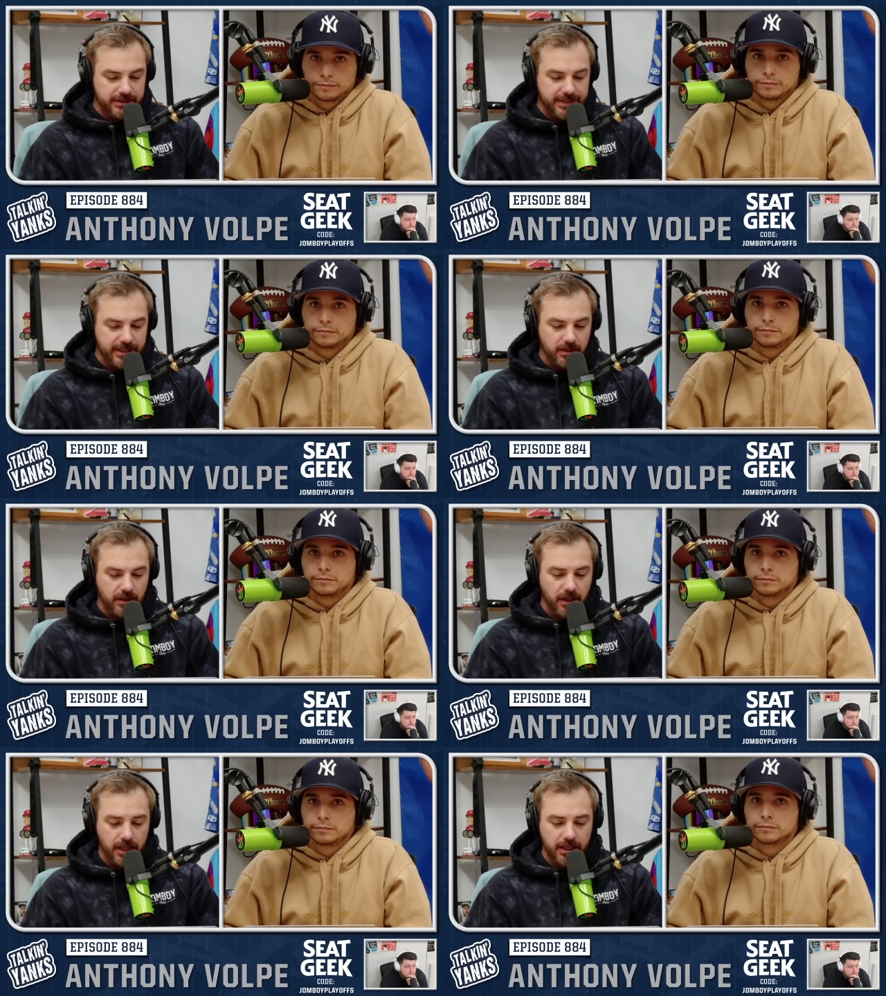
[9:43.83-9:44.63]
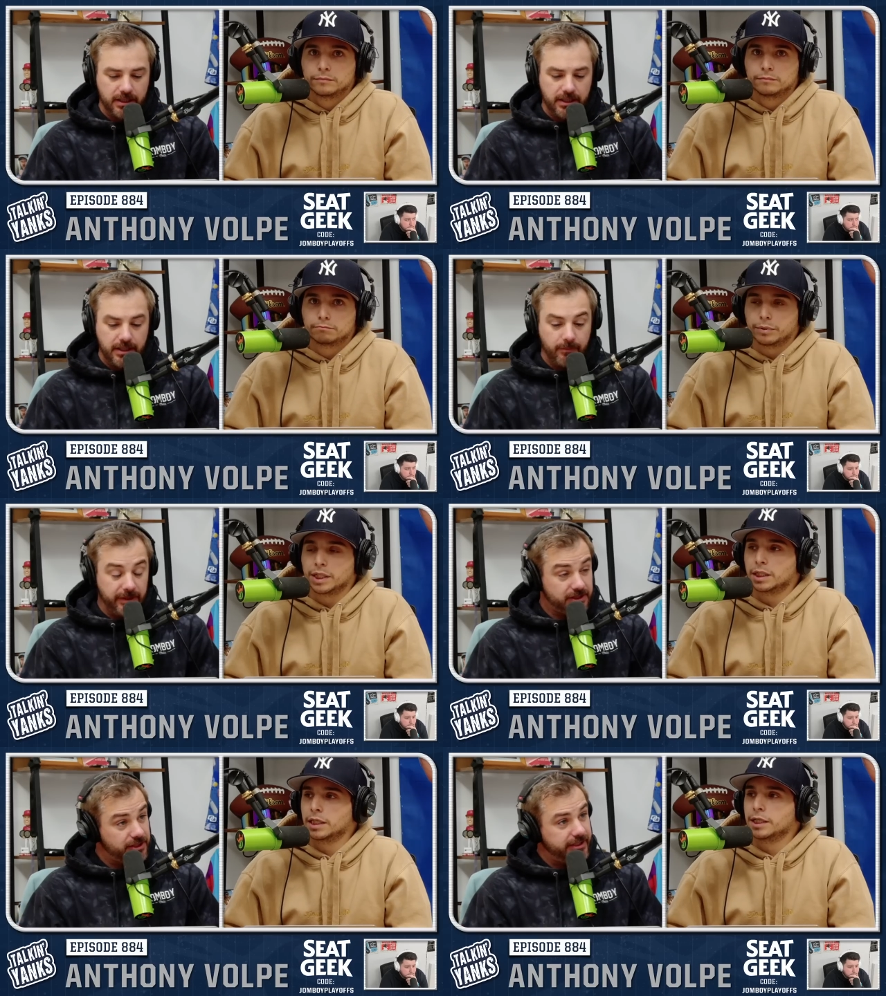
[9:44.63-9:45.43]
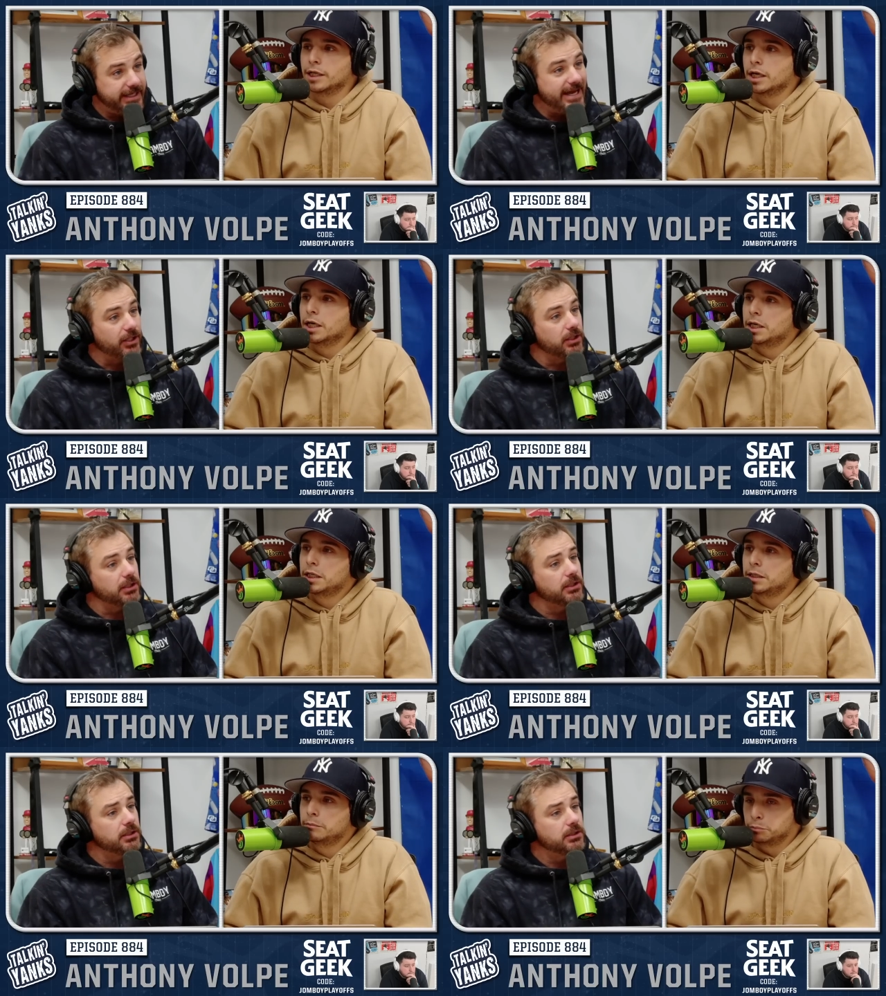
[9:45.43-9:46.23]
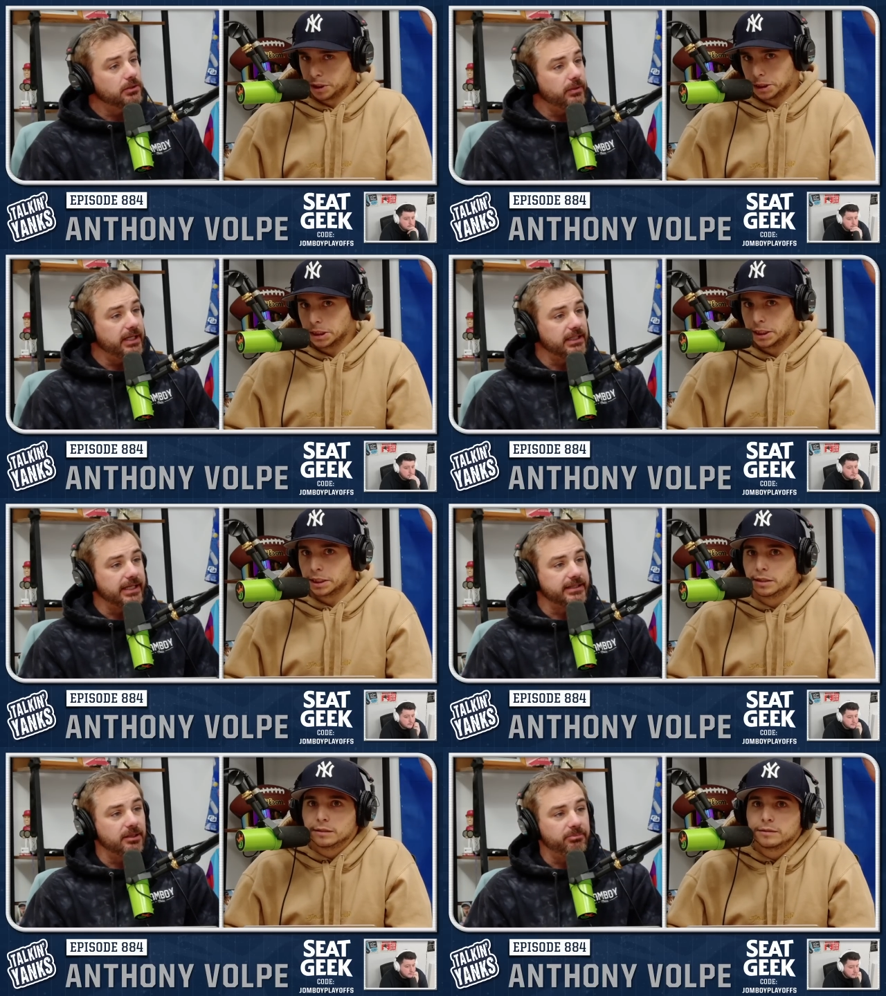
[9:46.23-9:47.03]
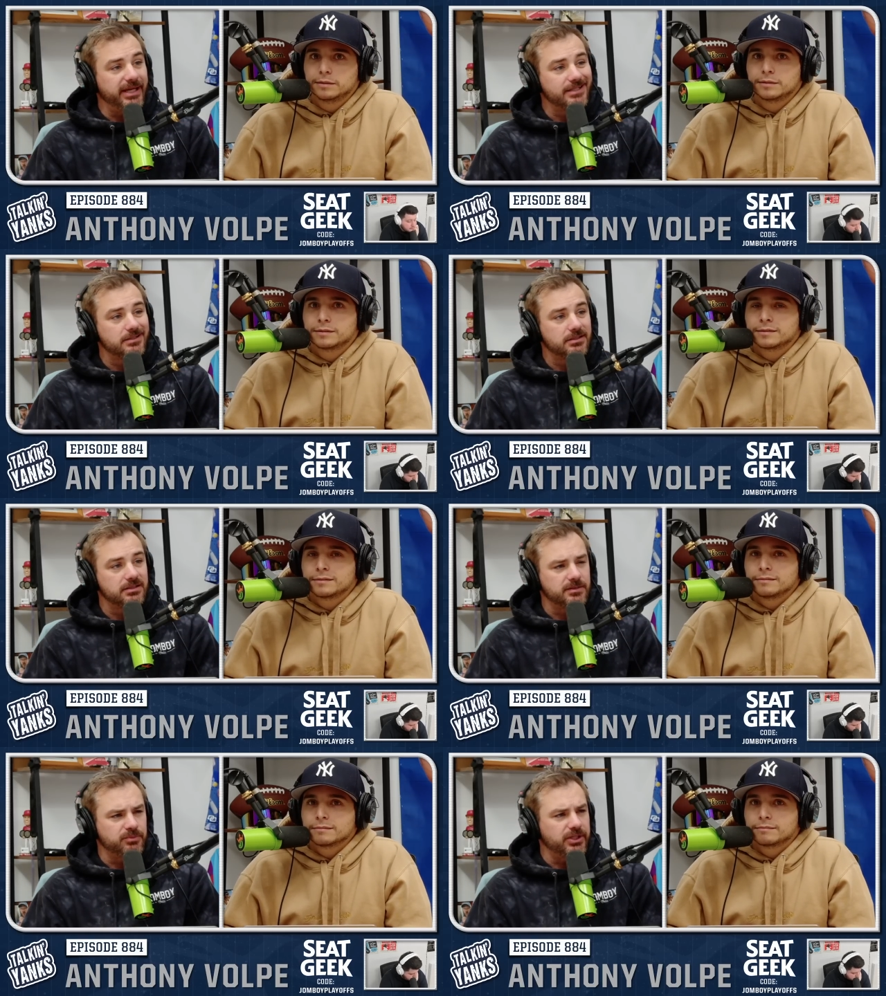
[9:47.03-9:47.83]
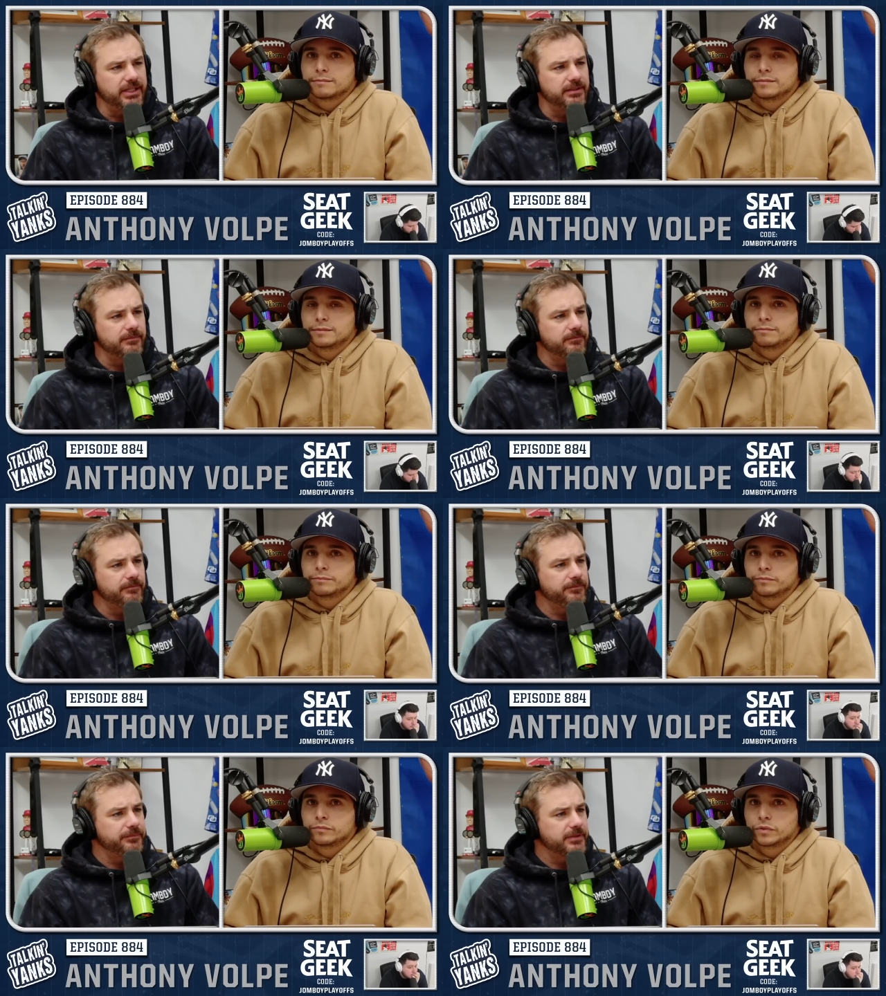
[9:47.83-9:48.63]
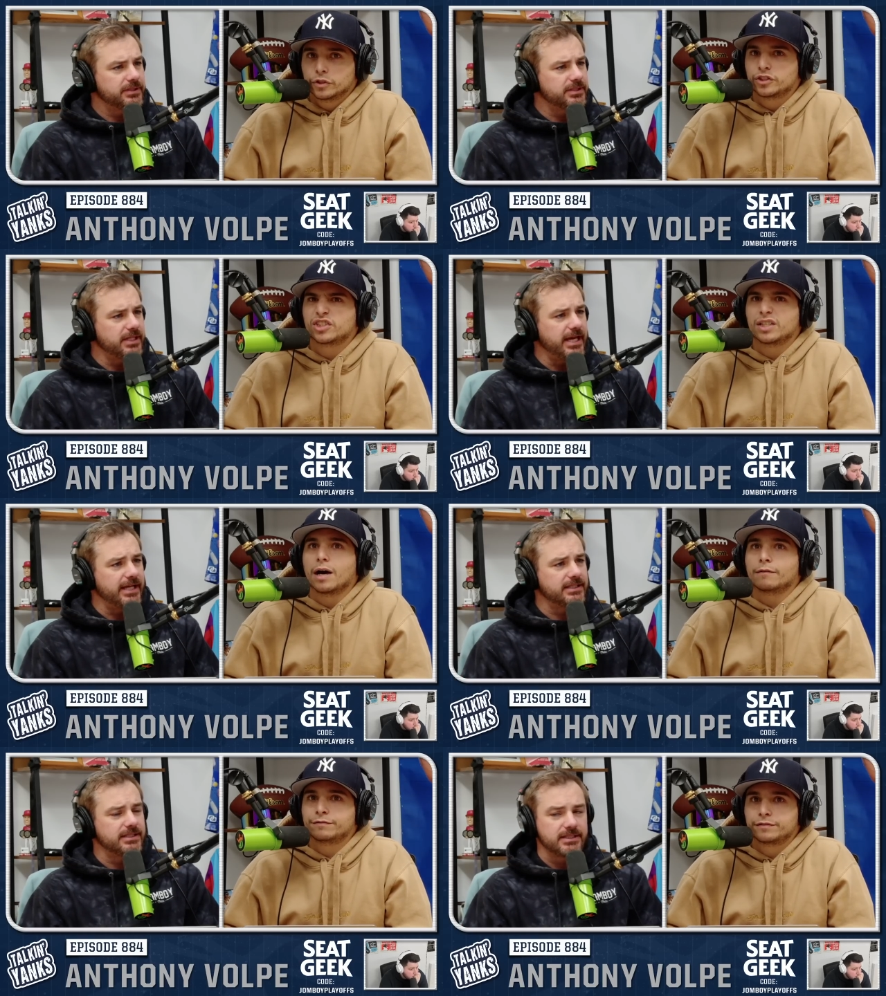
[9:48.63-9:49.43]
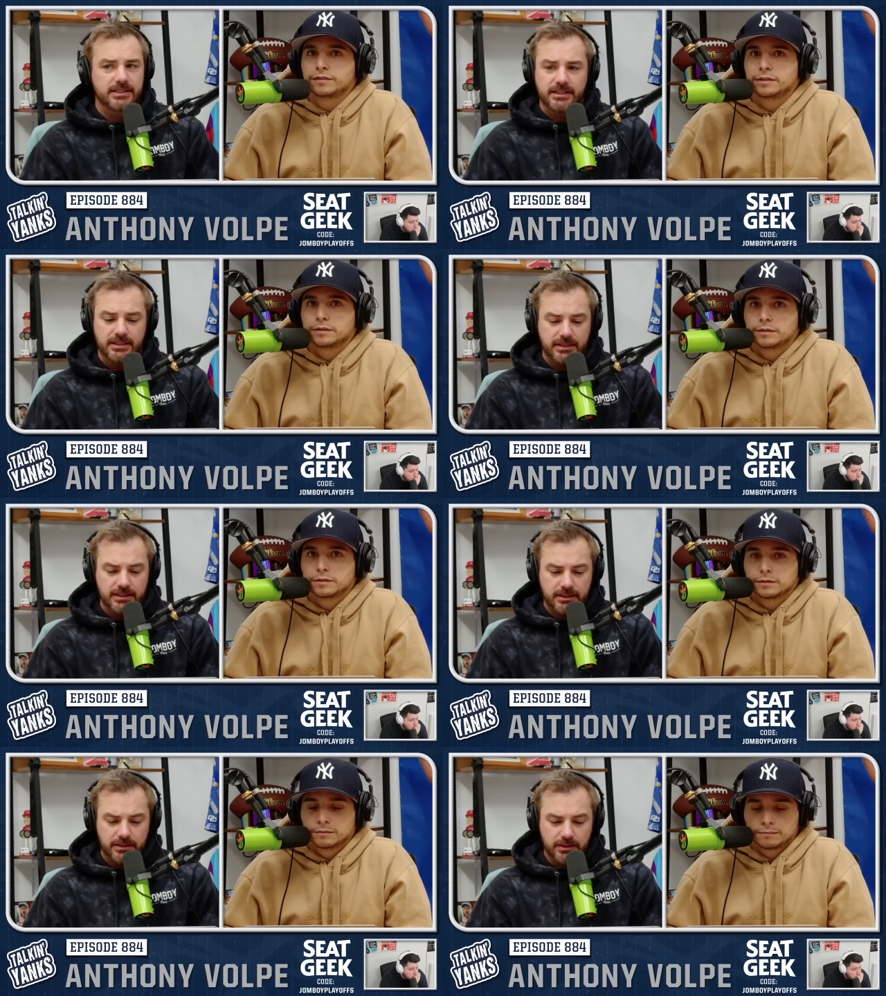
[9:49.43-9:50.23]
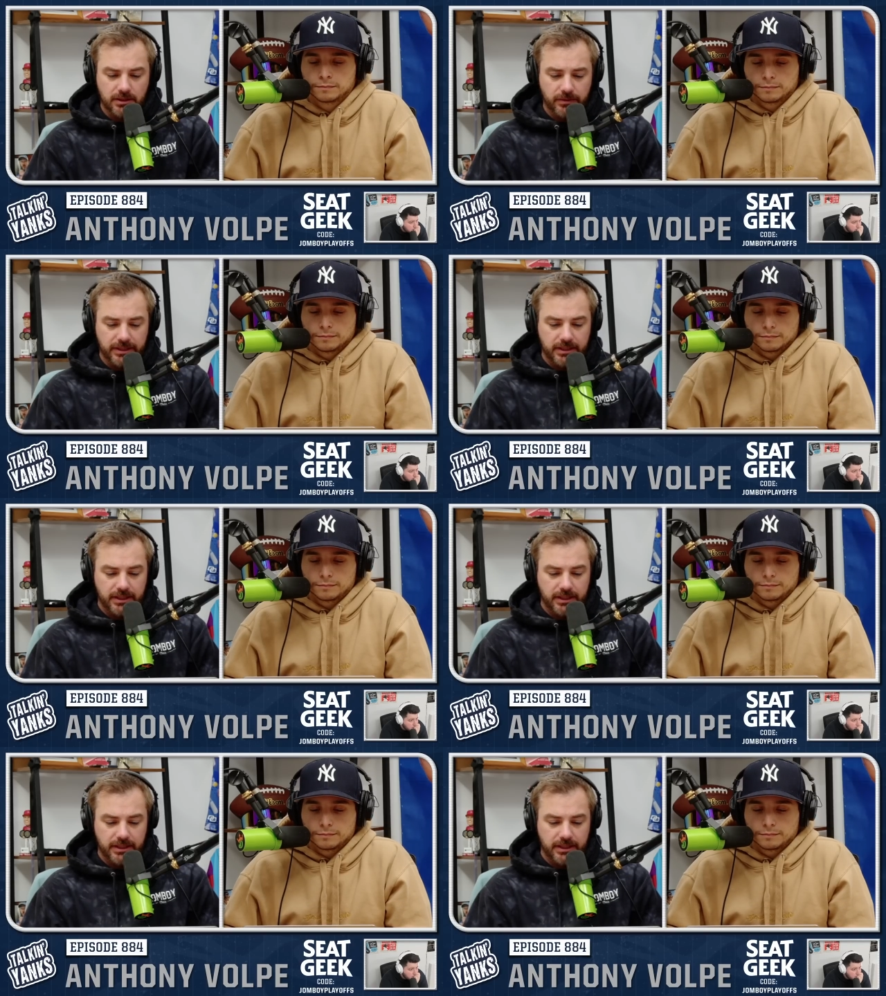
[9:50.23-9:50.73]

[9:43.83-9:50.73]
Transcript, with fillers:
Speaker 1: Tanner Houck, big Mitch Keller, who had like the best spring good stats. stuff going.